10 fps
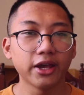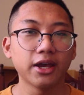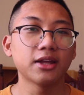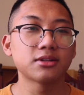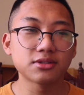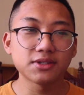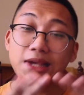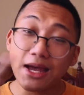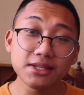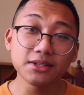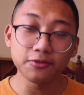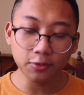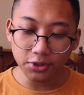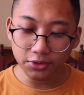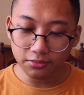it scans it
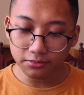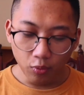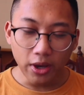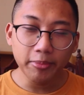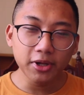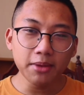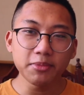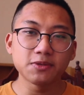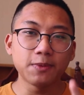for you. Web clip is